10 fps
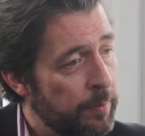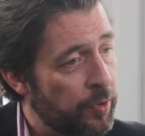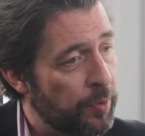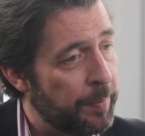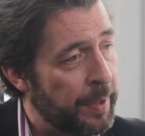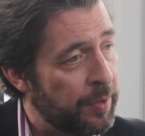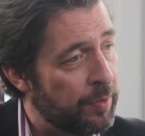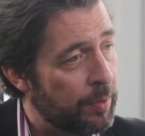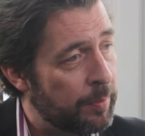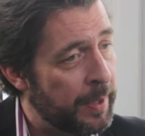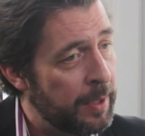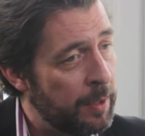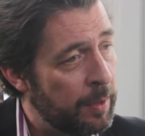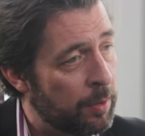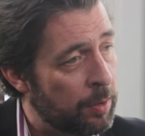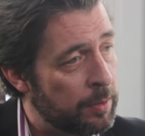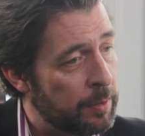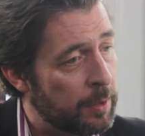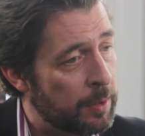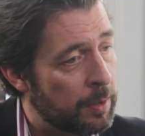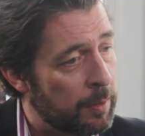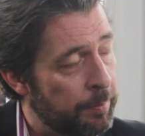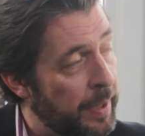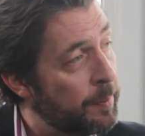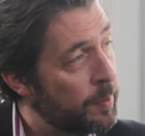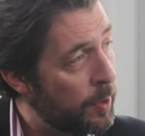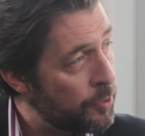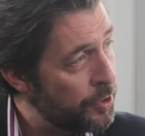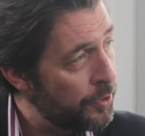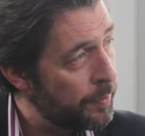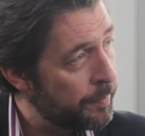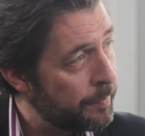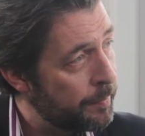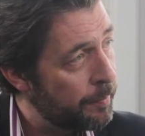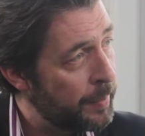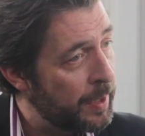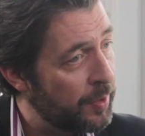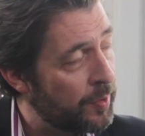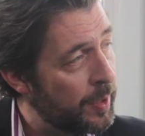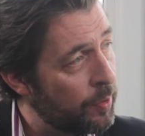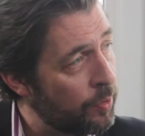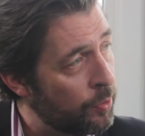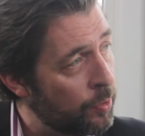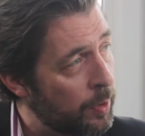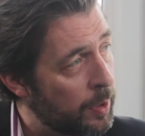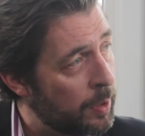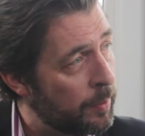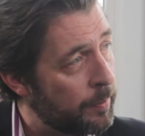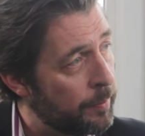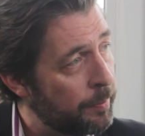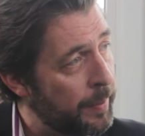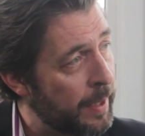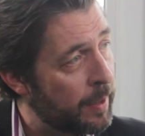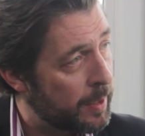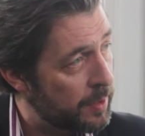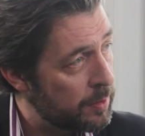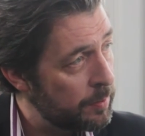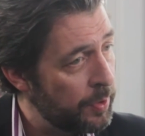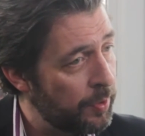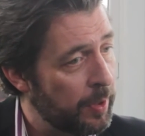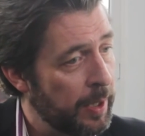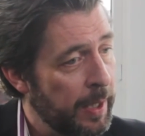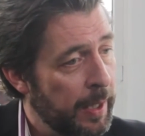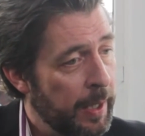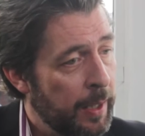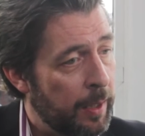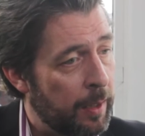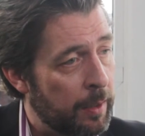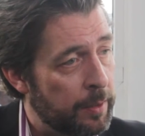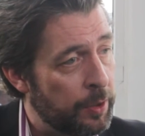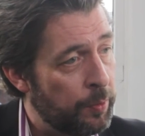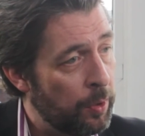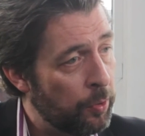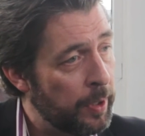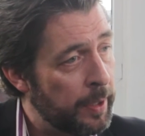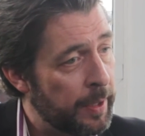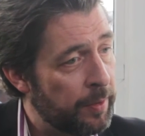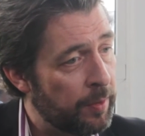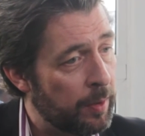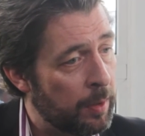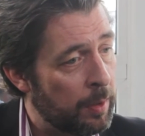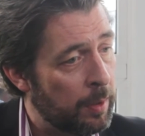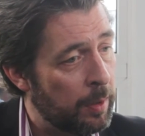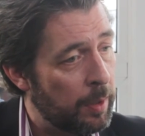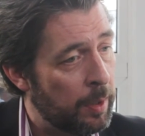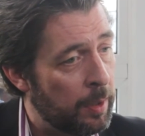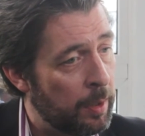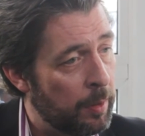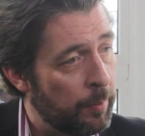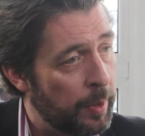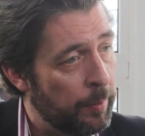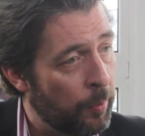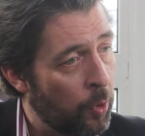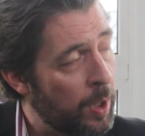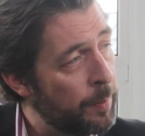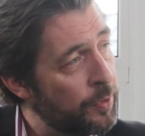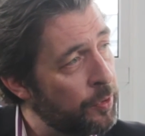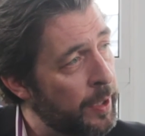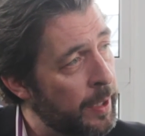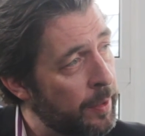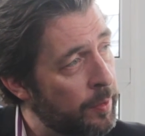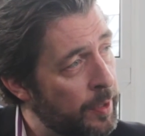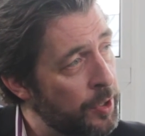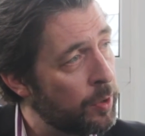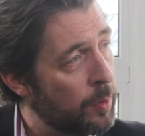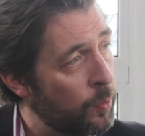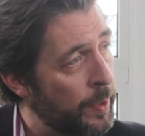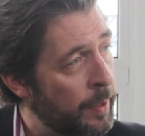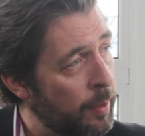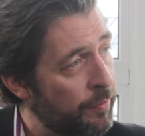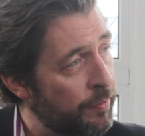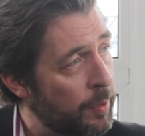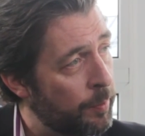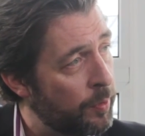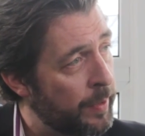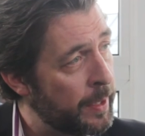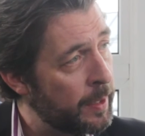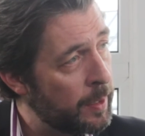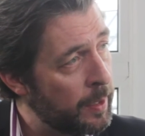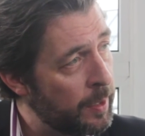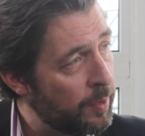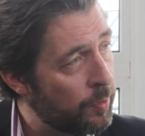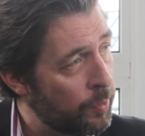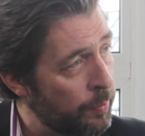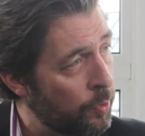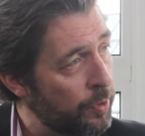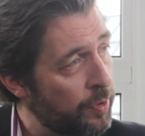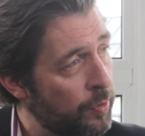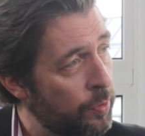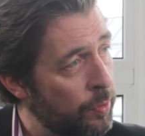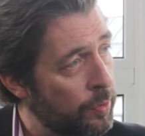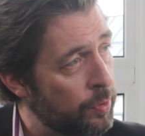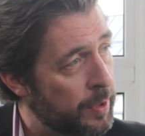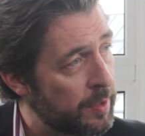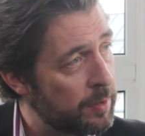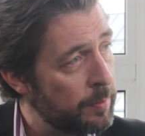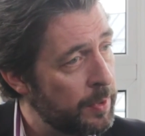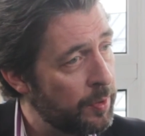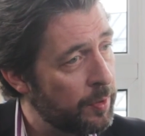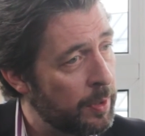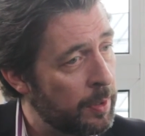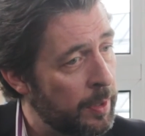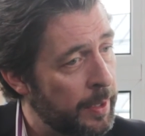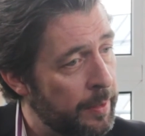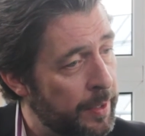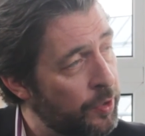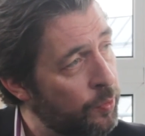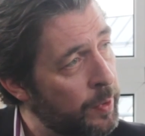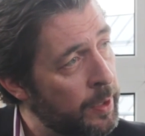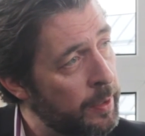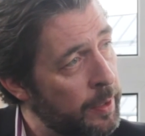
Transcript: was based mainly on paper vouchers being sent to bank customers. They were looking at a more up-to-date digital way of providing these rewards to customers, and that's why